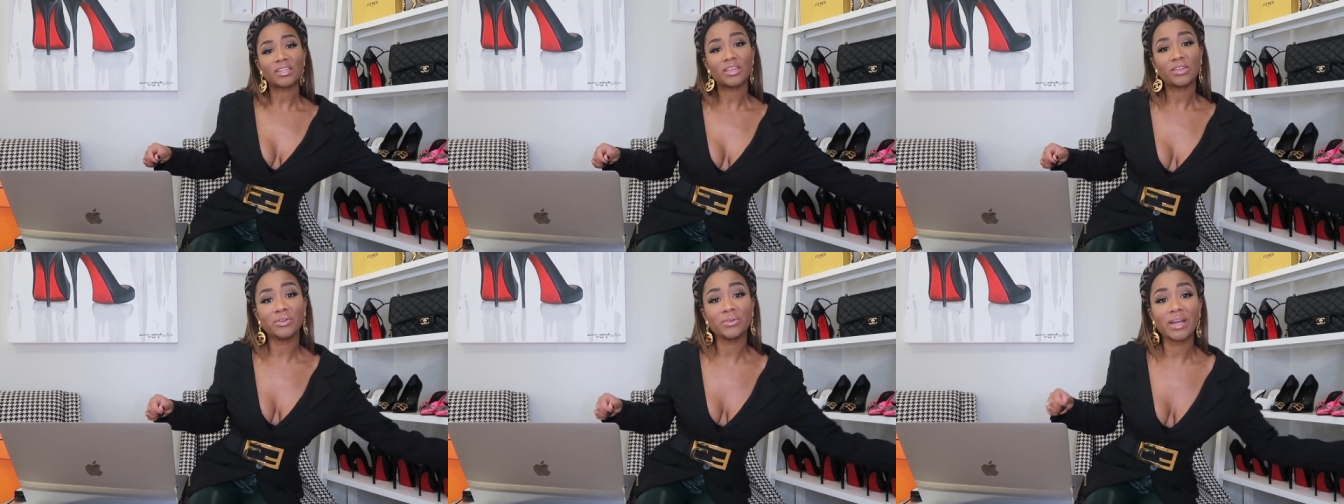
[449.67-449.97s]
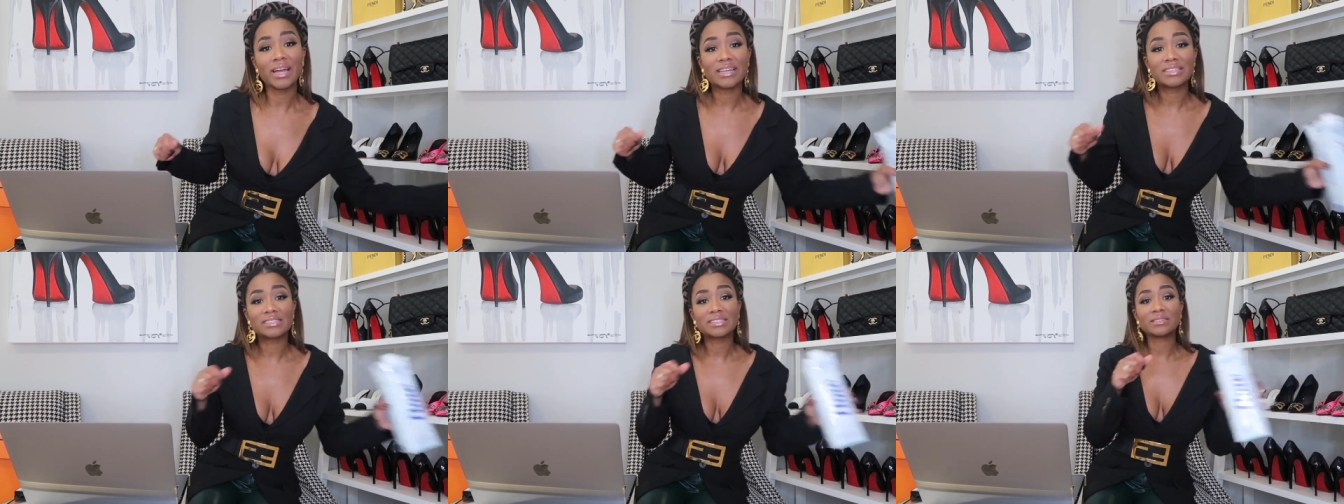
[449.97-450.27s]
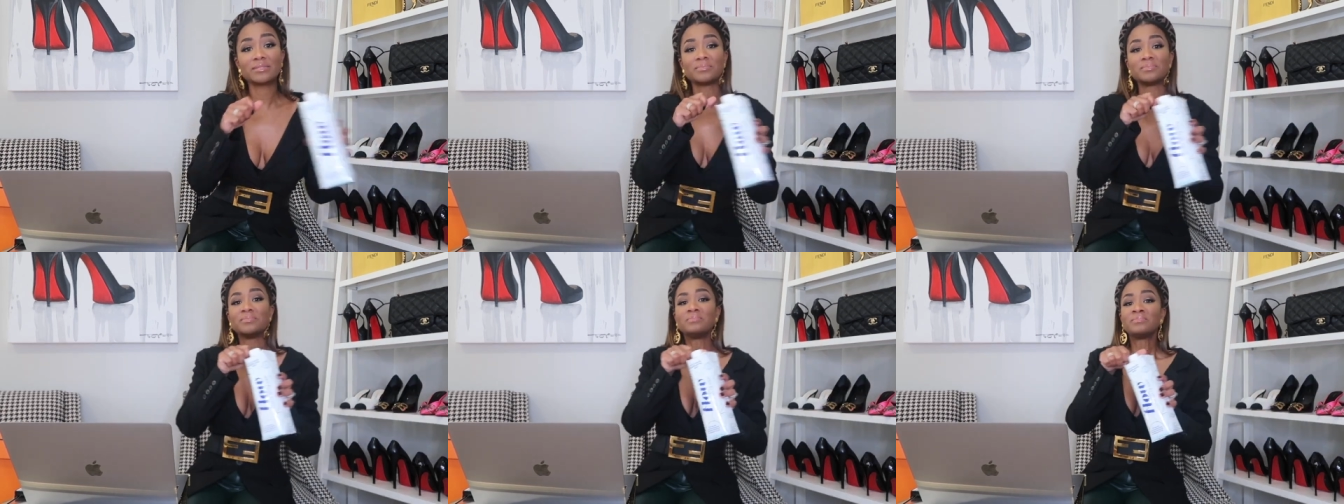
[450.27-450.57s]
You guys,
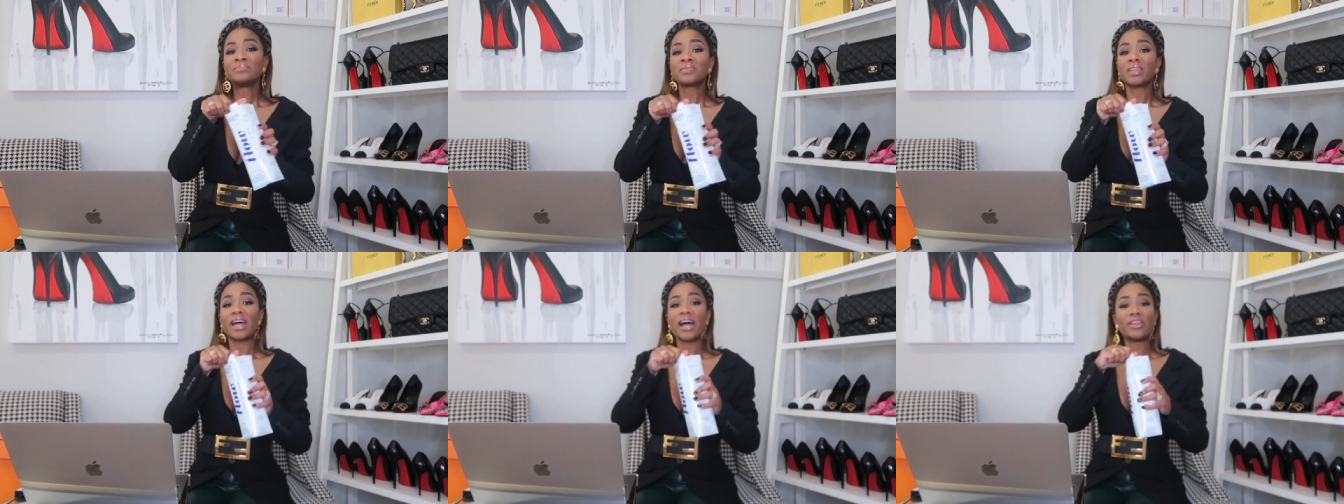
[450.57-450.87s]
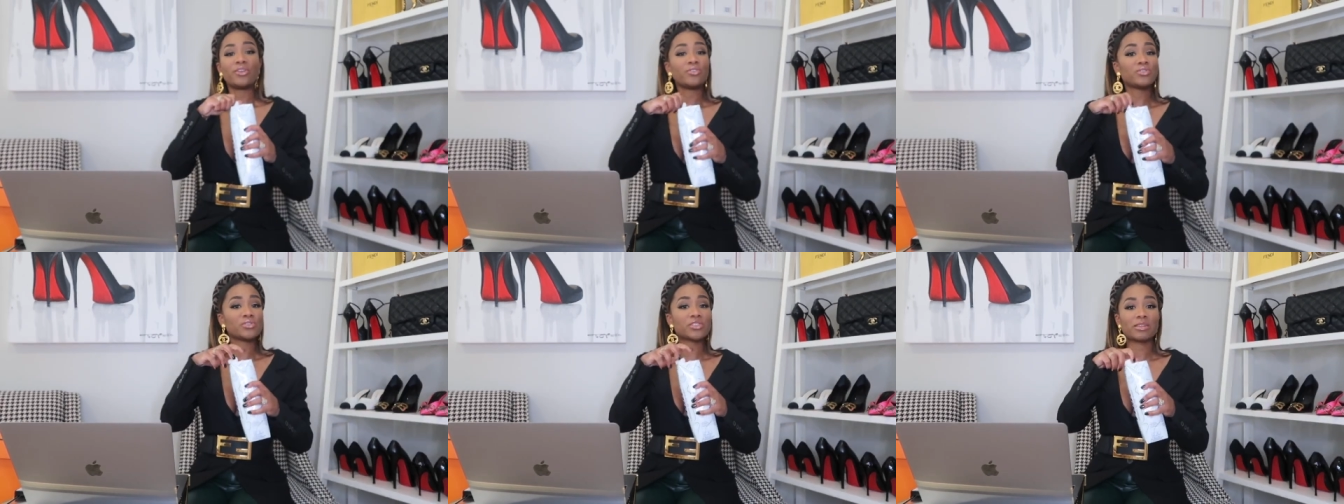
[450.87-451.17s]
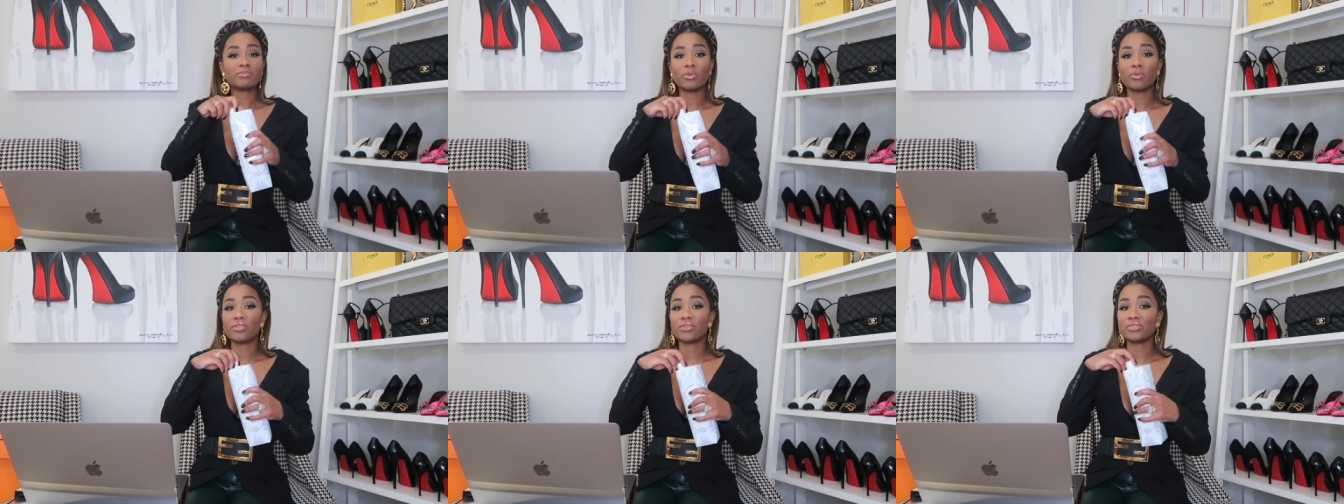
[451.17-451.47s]
I knew this was
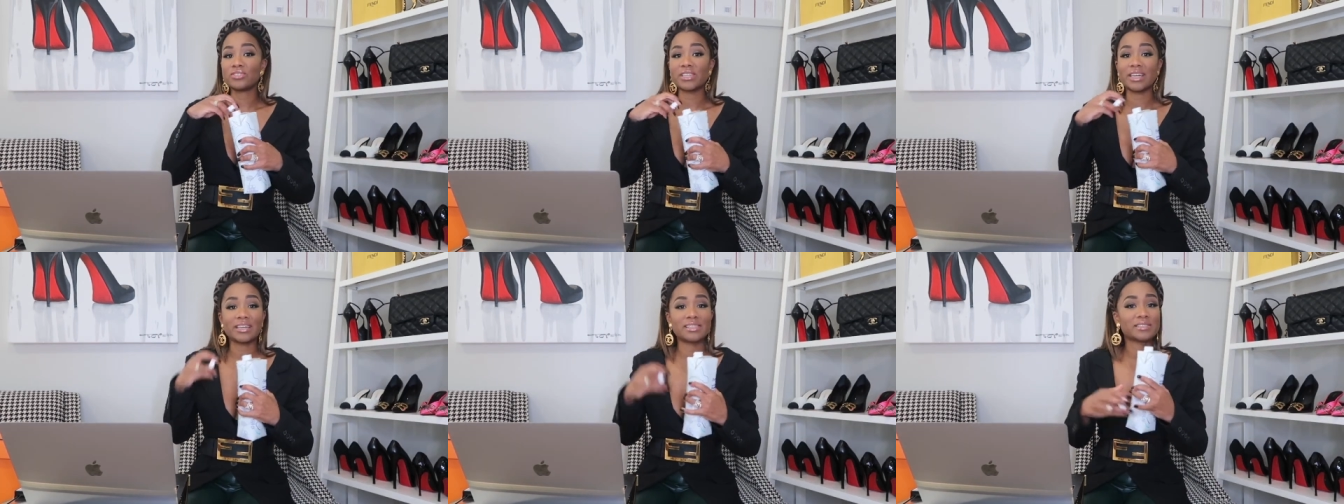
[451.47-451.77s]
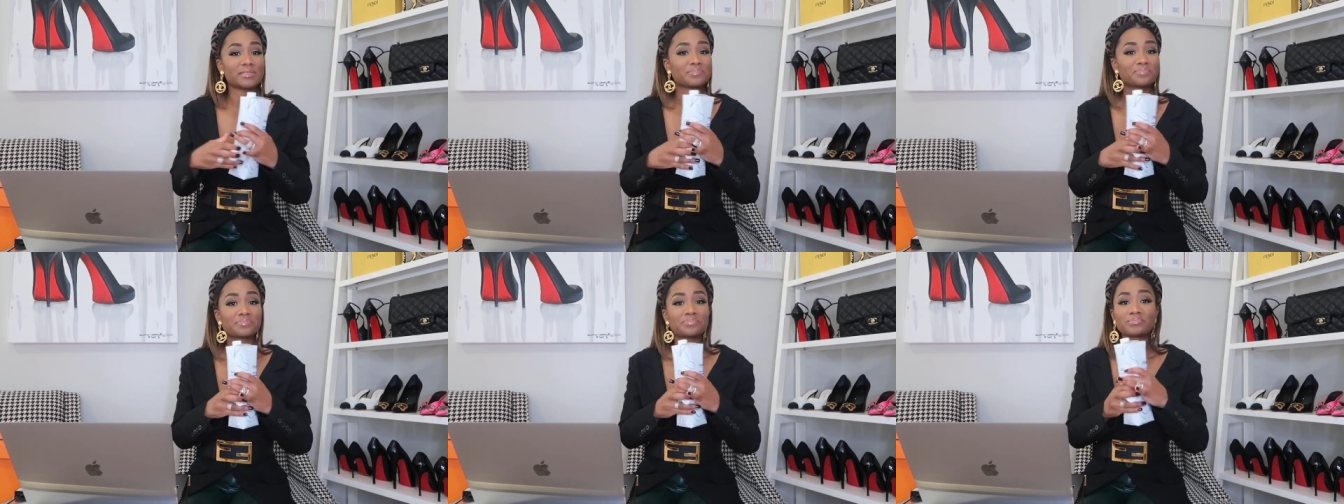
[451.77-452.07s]
gonna be one of those days